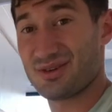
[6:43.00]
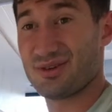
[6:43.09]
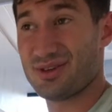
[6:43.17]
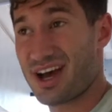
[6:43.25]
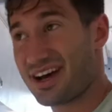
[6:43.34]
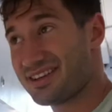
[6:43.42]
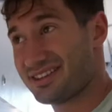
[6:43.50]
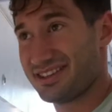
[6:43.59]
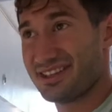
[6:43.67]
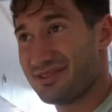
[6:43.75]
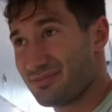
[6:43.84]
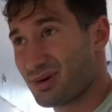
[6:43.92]
not
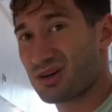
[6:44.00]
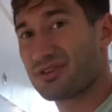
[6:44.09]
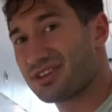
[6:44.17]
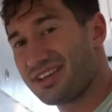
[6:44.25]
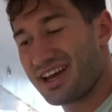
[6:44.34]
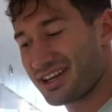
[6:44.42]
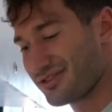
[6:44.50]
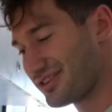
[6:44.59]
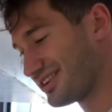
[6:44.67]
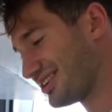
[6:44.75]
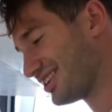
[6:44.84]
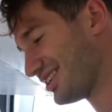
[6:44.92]
sitting perfectly accurate.
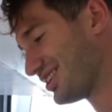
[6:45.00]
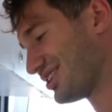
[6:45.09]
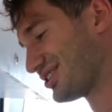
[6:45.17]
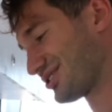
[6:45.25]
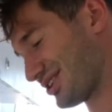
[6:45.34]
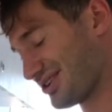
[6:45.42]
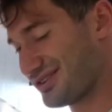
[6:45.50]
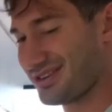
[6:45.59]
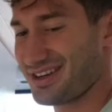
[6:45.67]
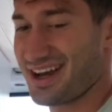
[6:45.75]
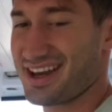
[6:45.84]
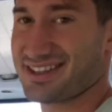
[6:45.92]
So
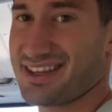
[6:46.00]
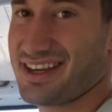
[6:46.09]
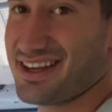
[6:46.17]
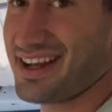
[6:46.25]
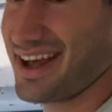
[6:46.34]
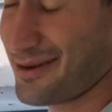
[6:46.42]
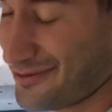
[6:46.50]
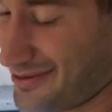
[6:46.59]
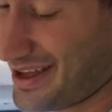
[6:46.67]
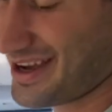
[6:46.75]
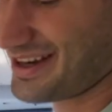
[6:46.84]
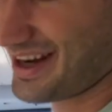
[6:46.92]
I said F
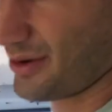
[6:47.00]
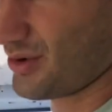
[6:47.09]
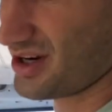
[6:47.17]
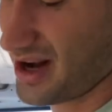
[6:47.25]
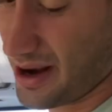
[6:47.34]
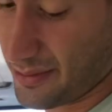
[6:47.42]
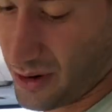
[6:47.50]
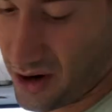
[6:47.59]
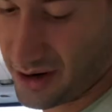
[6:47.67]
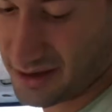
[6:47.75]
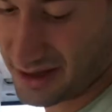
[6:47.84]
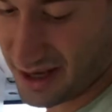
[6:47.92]
that, and I went and I
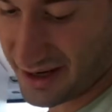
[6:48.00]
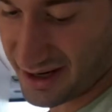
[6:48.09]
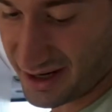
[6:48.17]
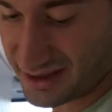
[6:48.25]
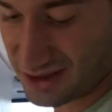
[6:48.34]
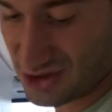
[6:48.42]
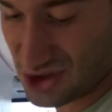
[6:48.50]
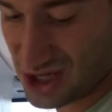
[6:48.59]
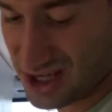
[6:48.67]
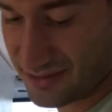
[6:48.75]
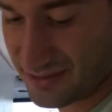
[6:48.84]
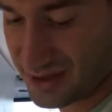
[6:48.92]
bought a nice cheap